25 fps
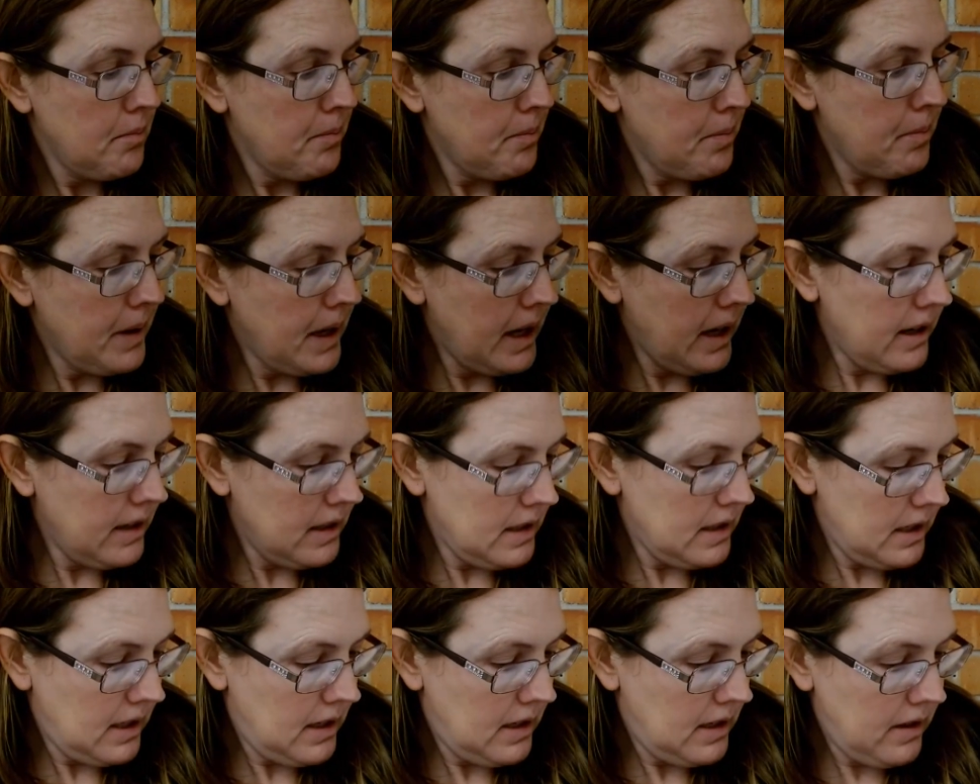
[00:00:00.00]

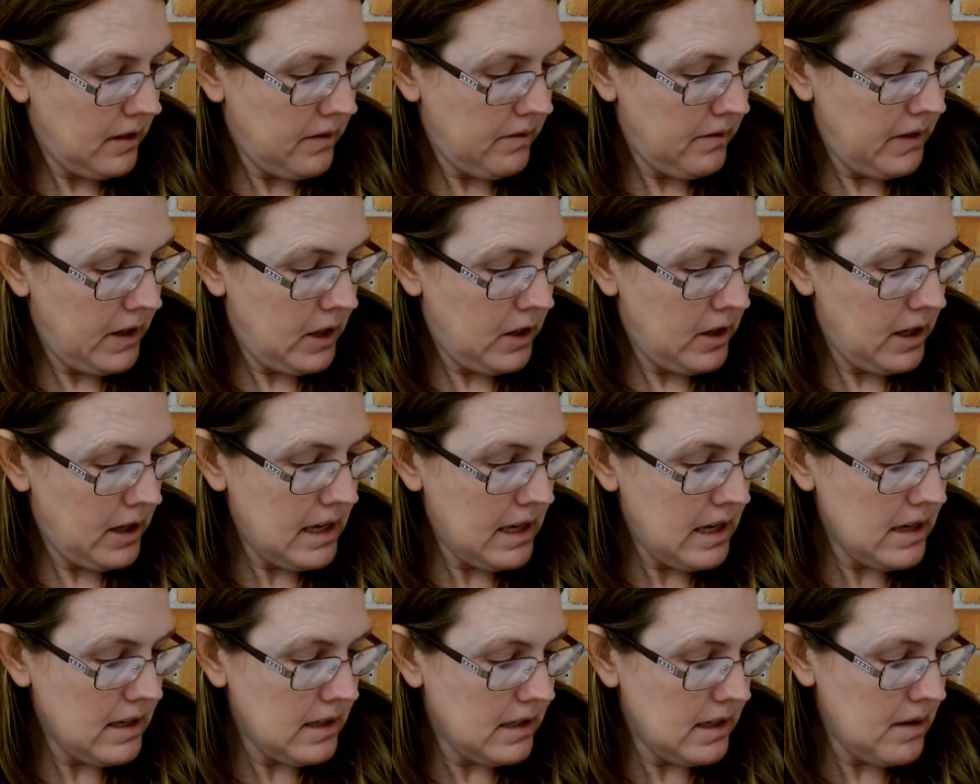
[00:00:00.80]
but they're very
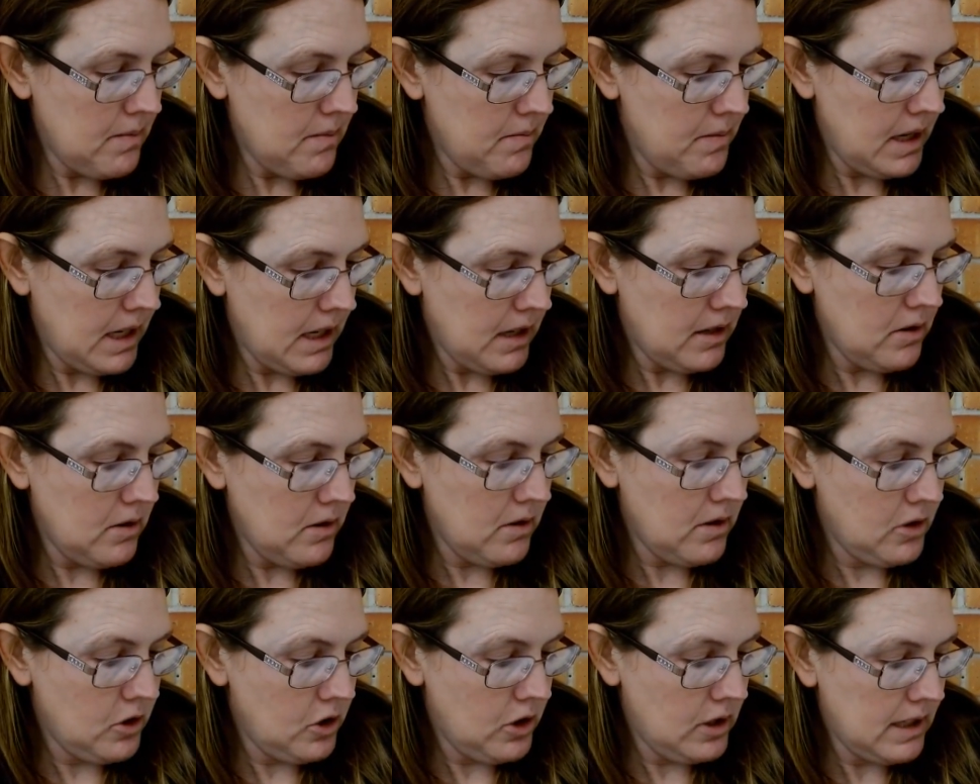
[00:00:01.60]
easy because you
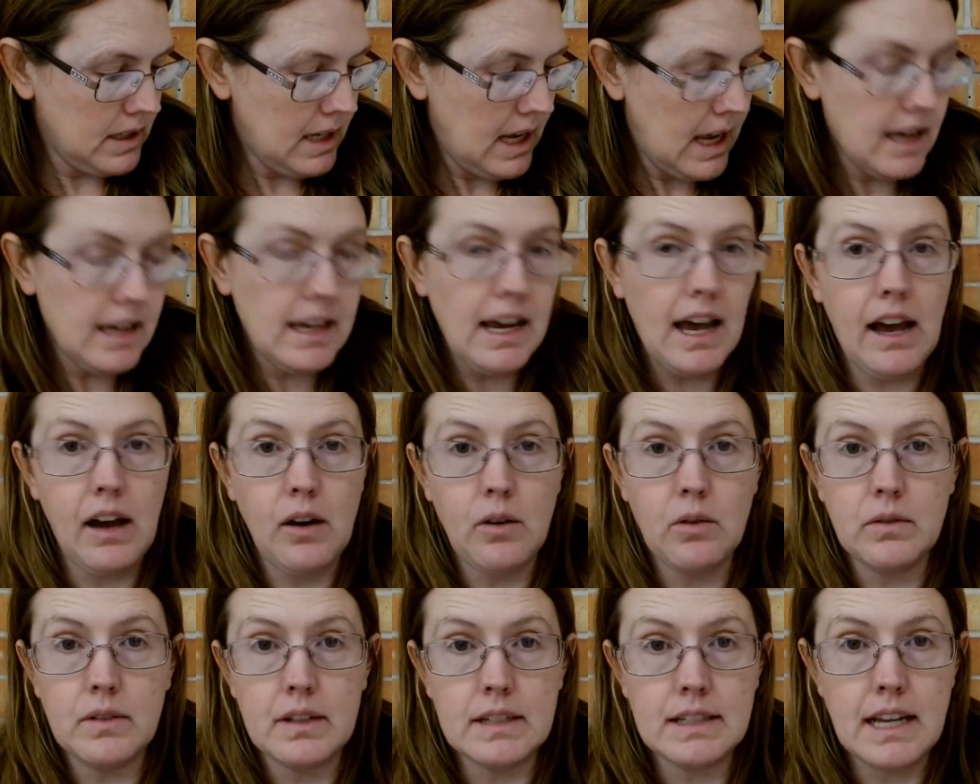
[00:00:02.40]
can just take
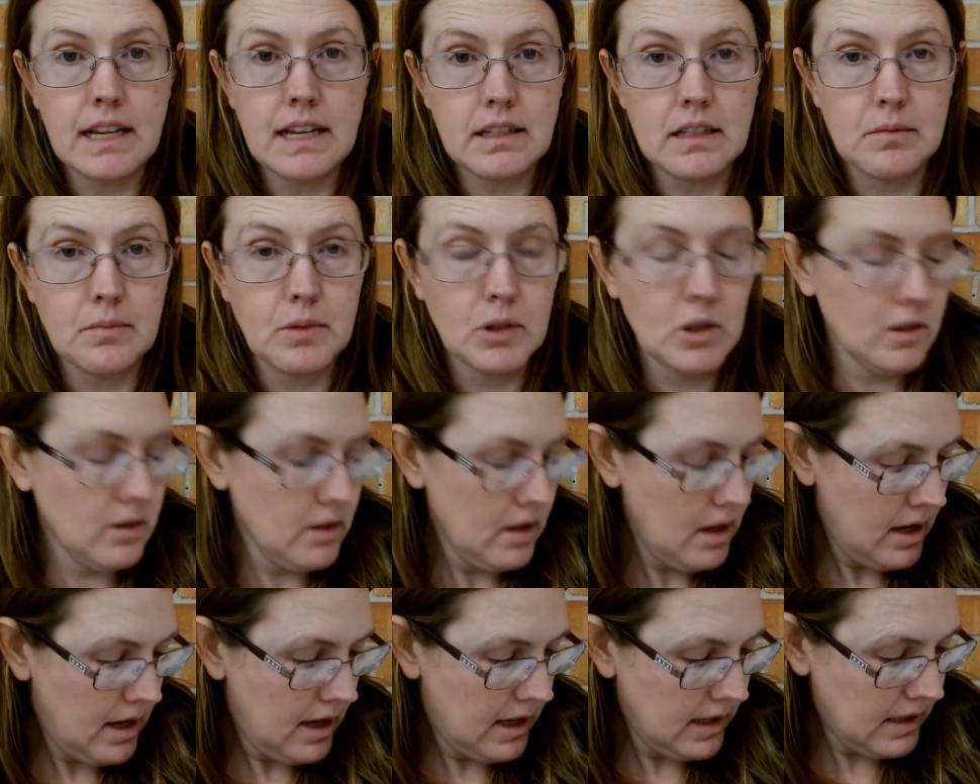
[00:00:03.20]
out the decimal
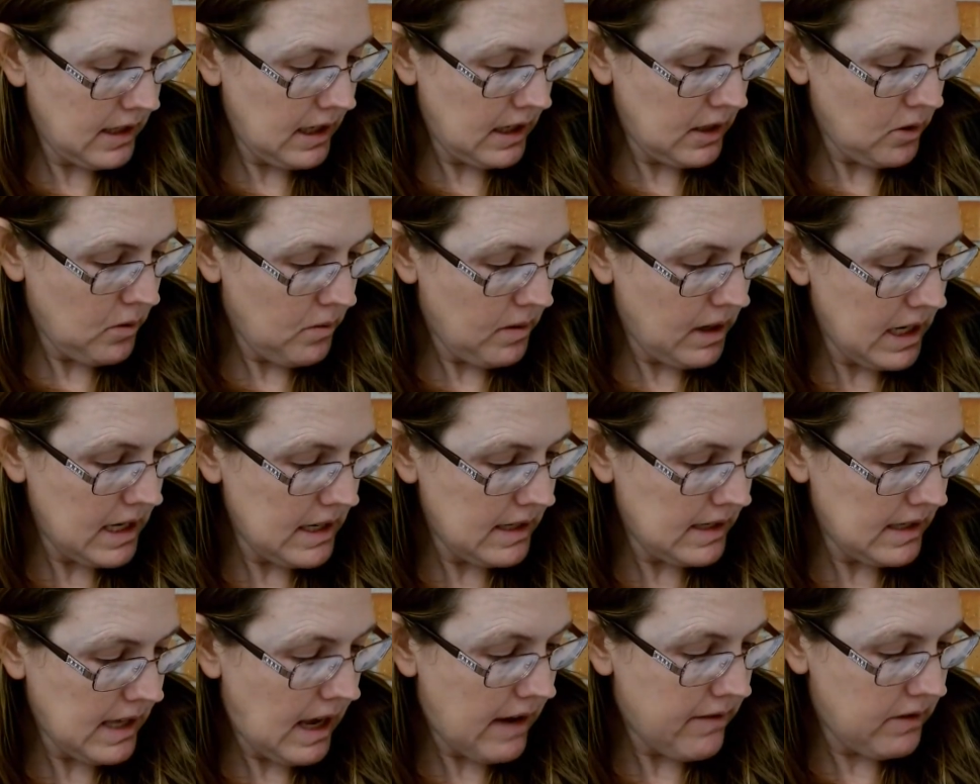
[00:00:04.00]
and say
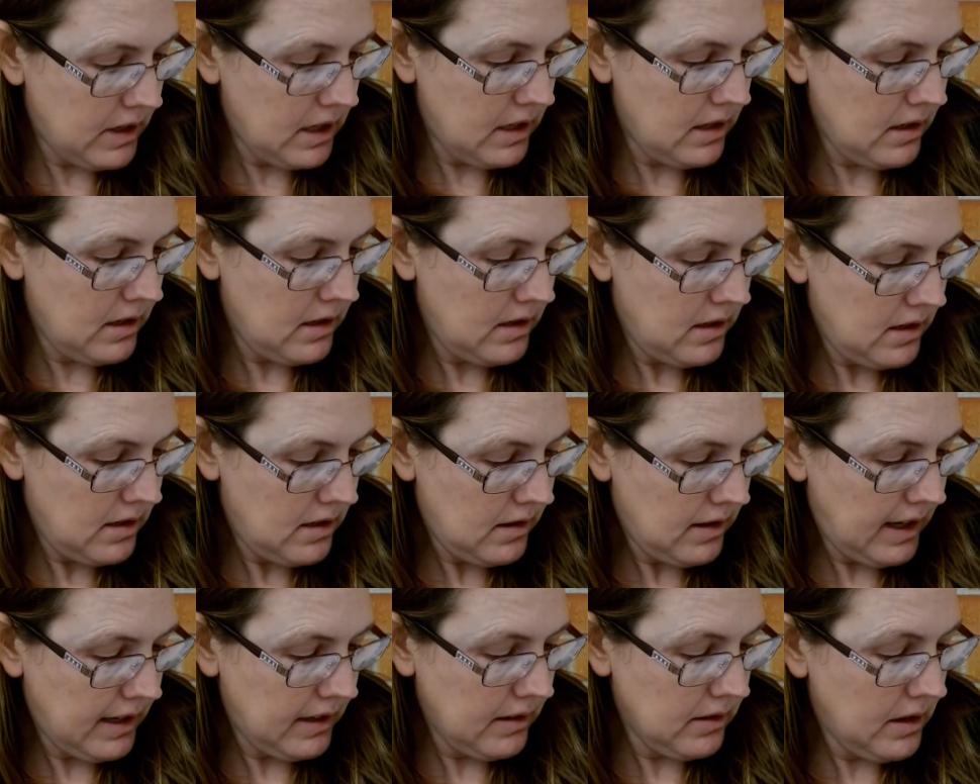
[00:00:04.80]
27,
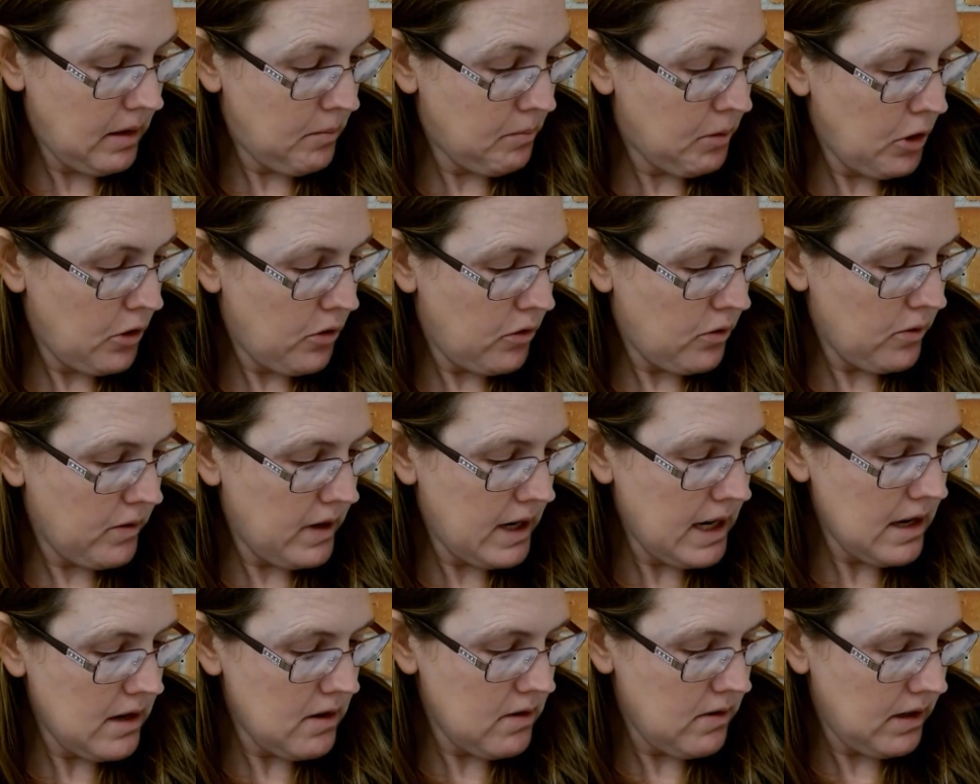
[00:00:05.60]
like number
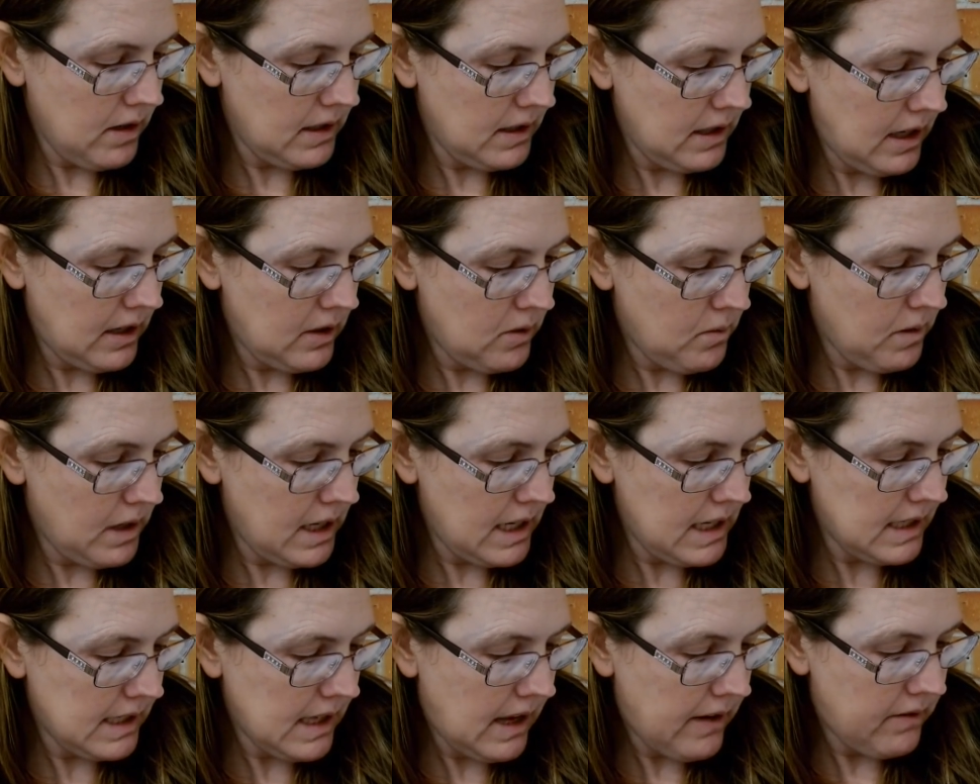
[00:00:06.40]
3, you can say
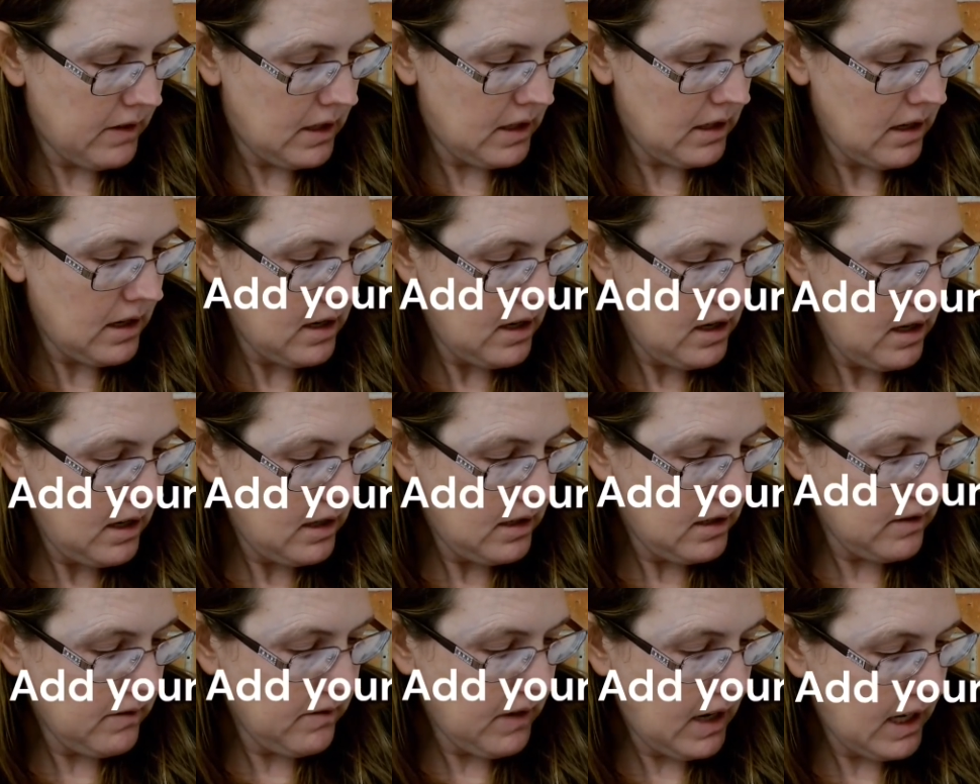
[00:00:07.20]
27
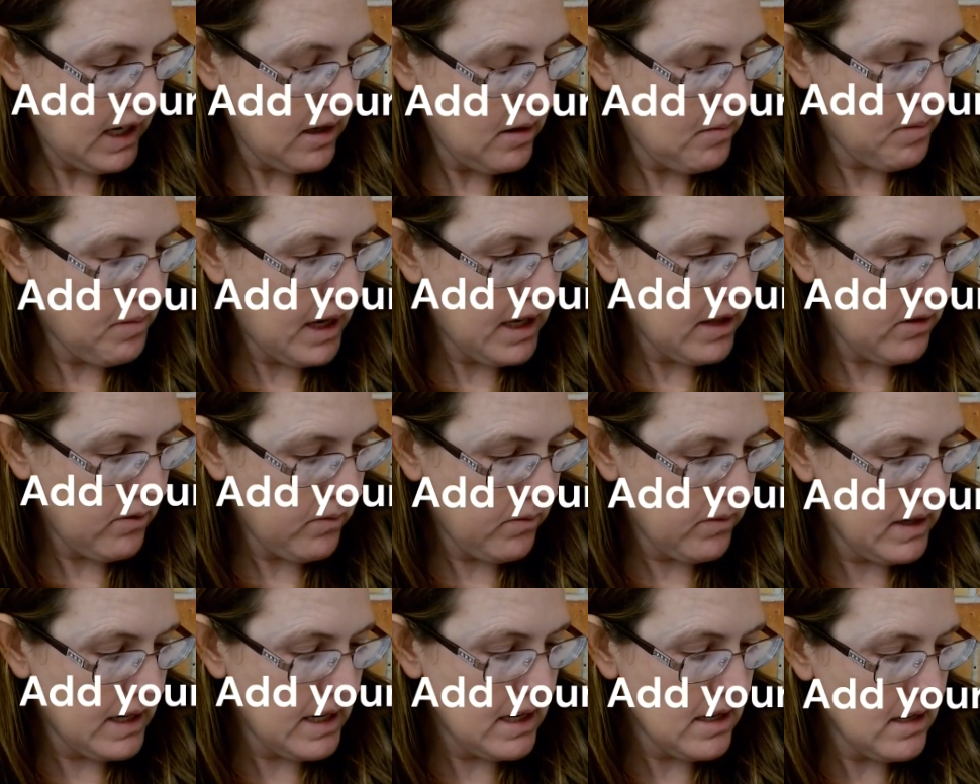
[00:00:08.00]
divided by
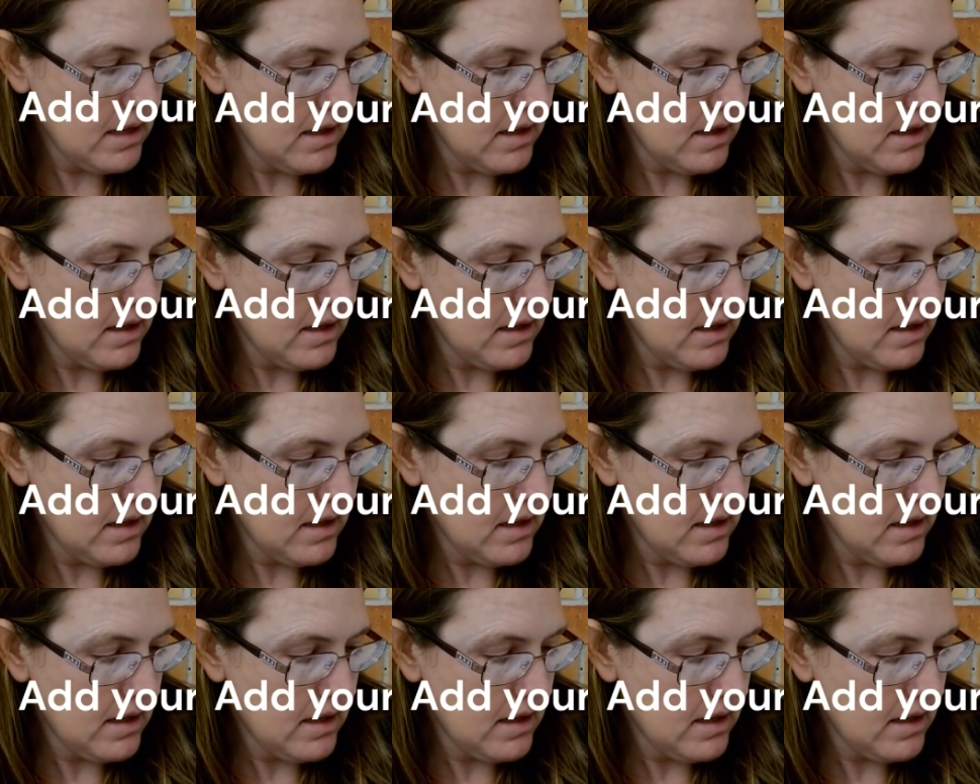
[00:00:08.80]
3.